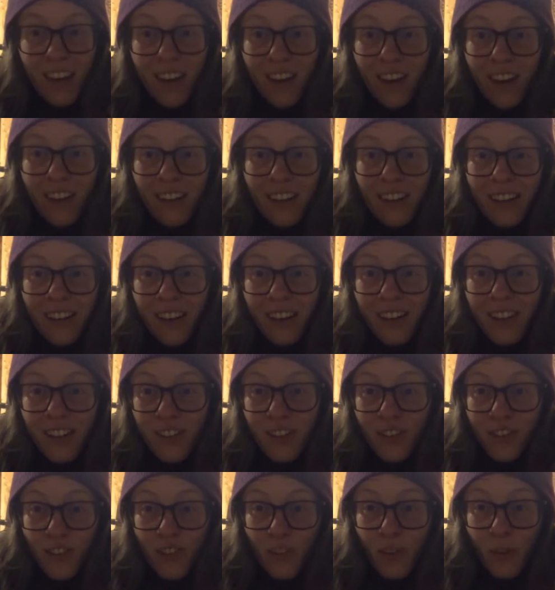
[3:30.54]
All right, guys, so
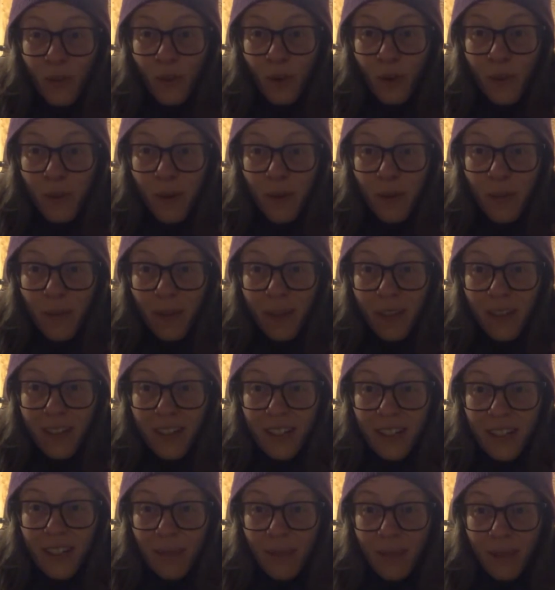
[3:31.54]
for the warm-up, I like to
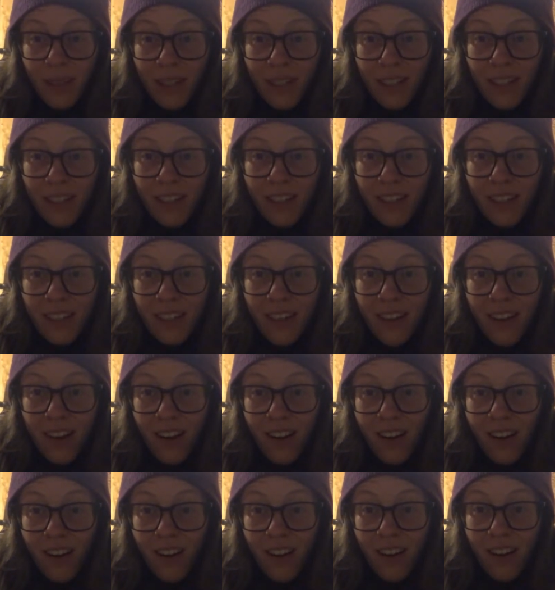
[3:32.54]
keep it easy.
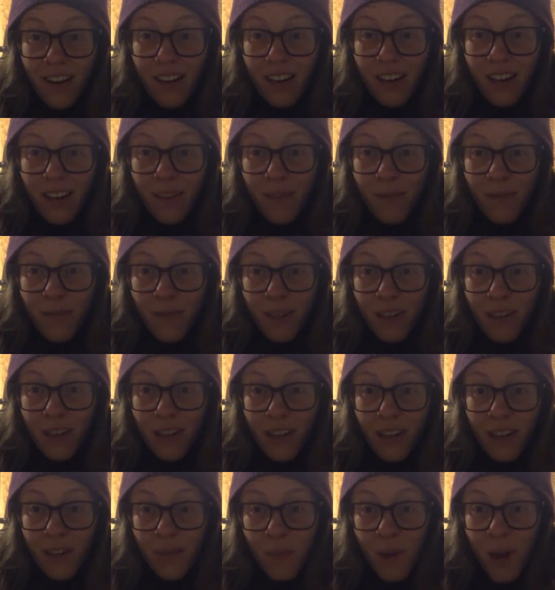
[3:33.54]
8-minute
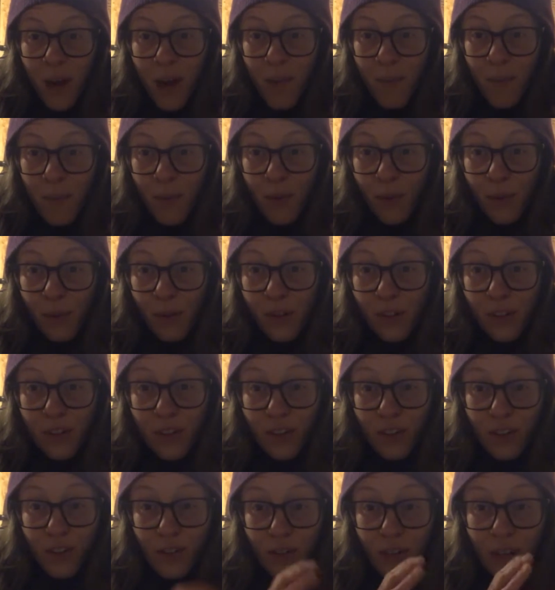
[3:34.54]
AMRAP. We're just going
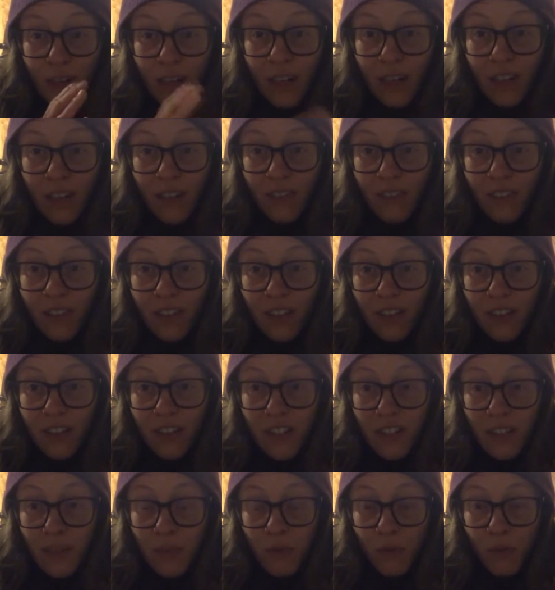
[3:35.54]
to do 8 of each of
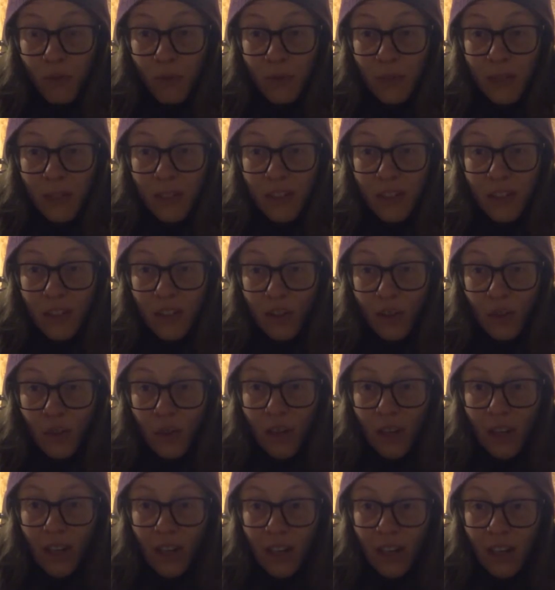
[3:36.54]
these movements. So
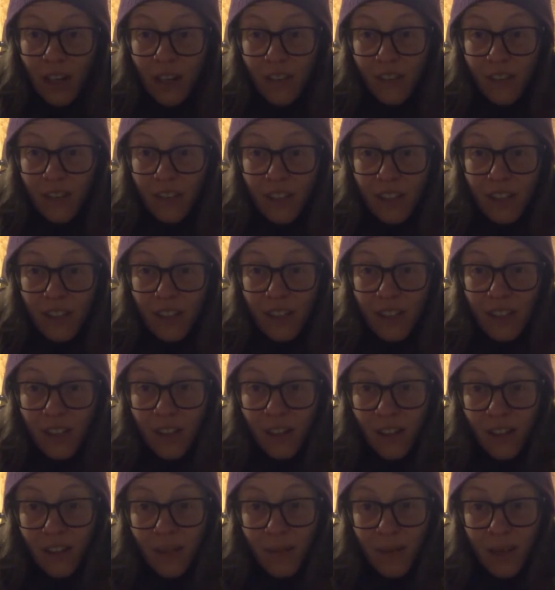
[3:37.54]
if it's
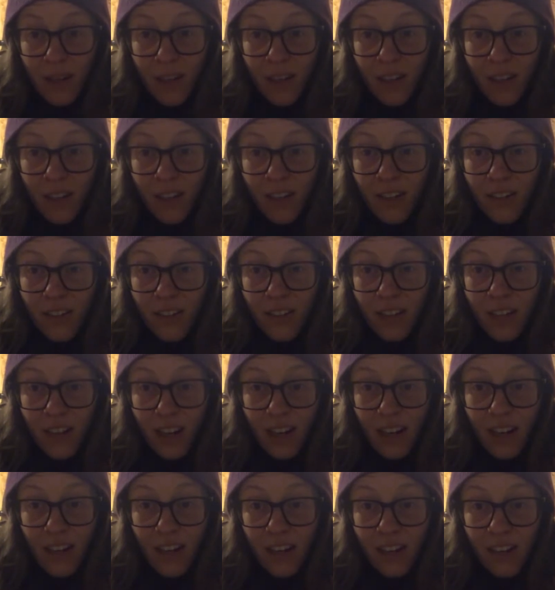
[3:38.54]
on either
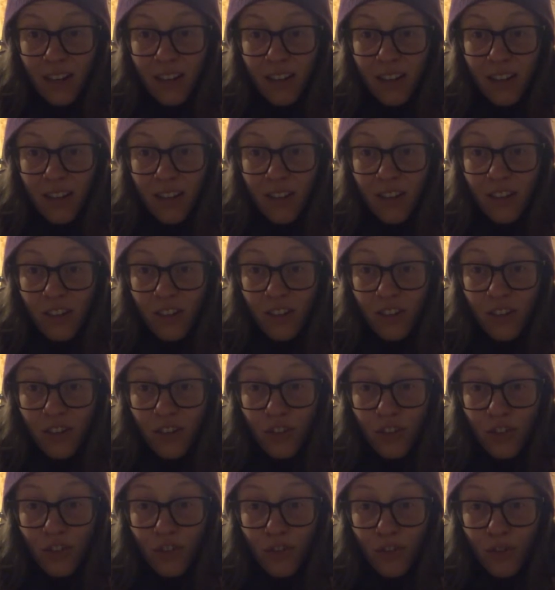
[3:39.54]
side, then just
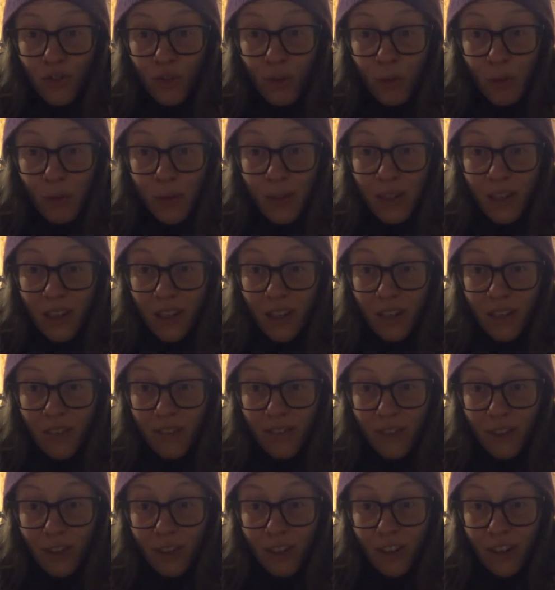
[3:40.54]
do 4 per side
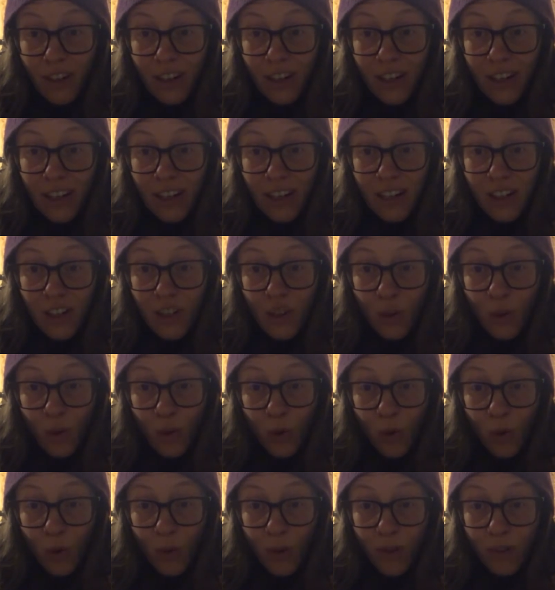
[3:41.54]
for an 8
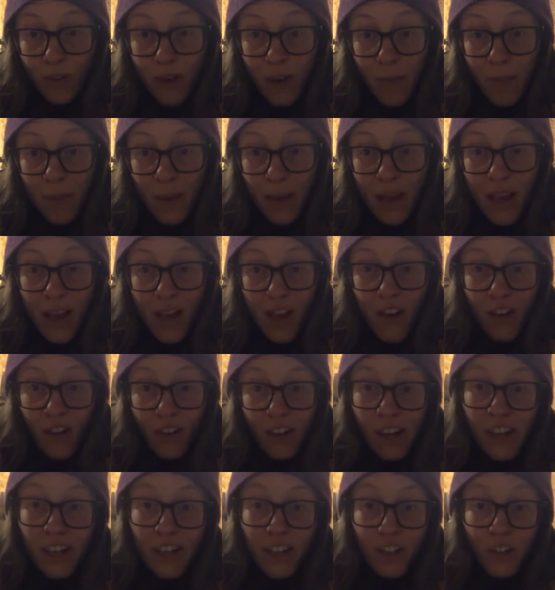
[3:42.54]
total rep,
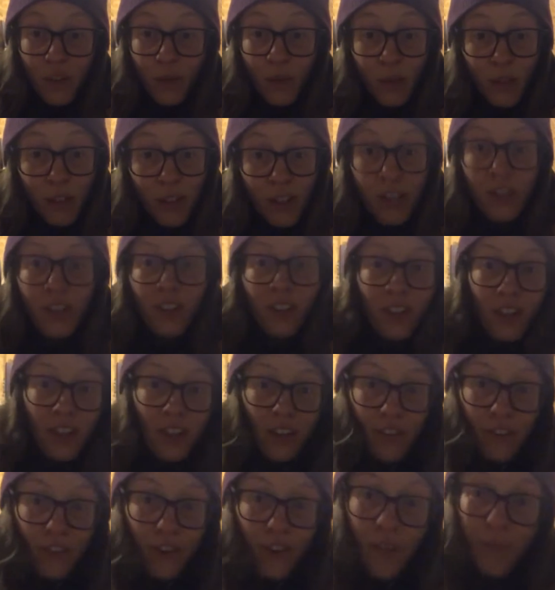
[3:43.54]
right? So we're going to start
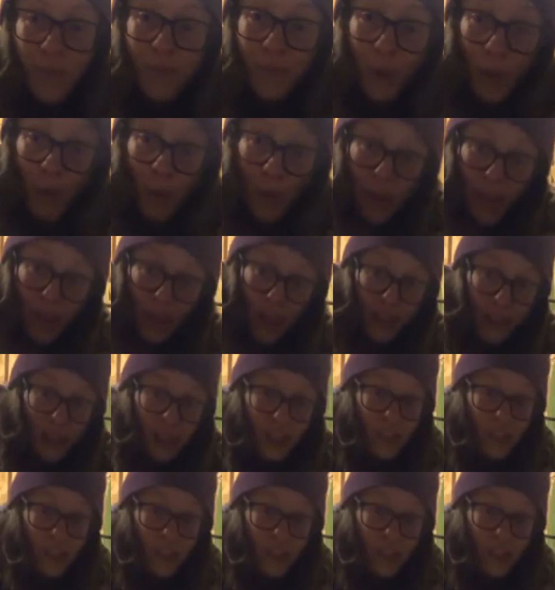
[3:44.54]
off with an